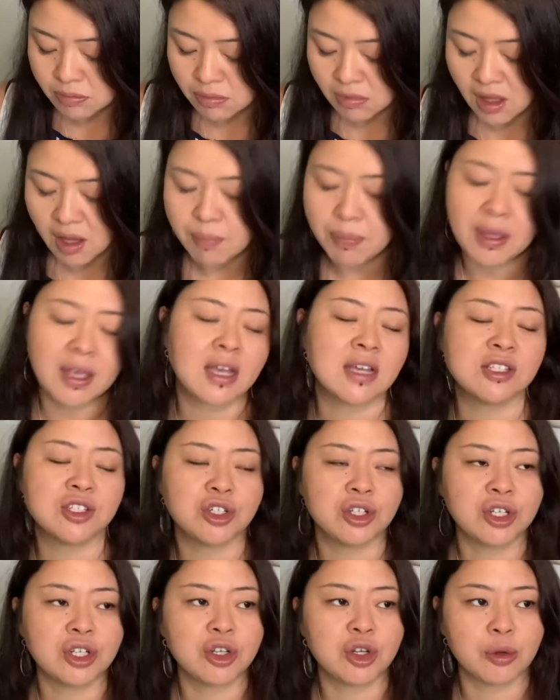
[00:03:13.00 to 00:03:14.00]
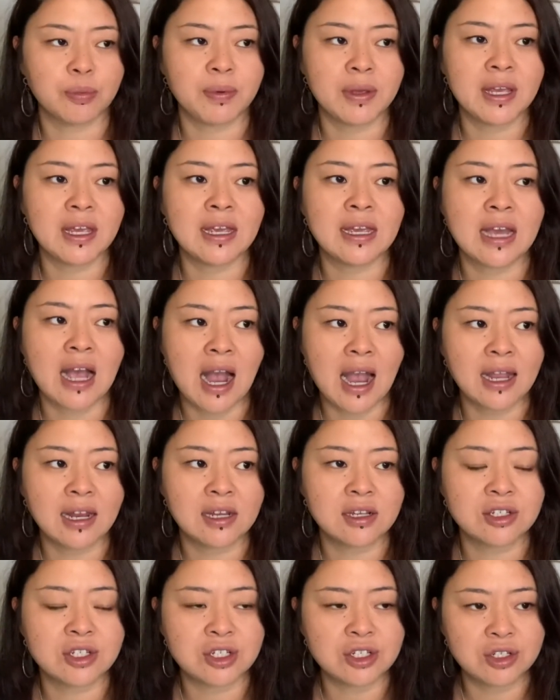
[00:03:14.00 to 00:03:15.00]
because you're being
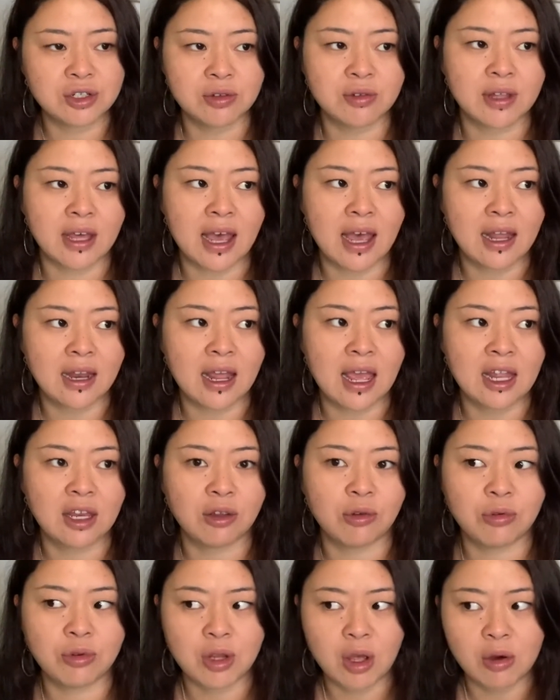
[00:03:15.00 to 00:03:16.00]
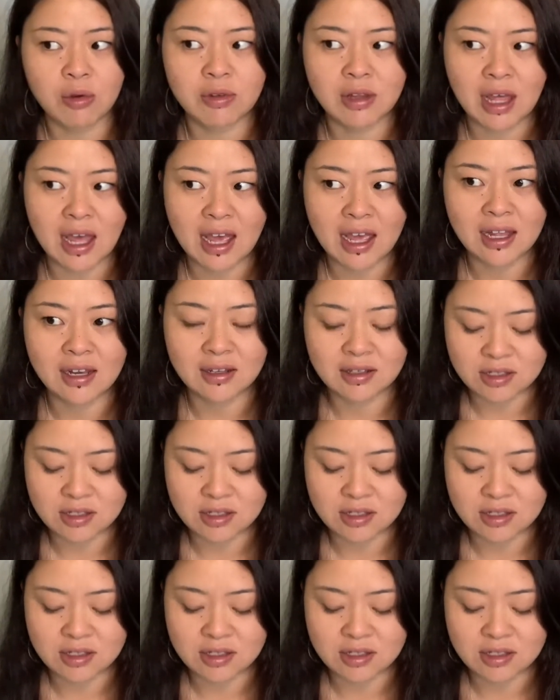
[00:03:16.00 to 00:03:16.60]
guided to do that, and you know that.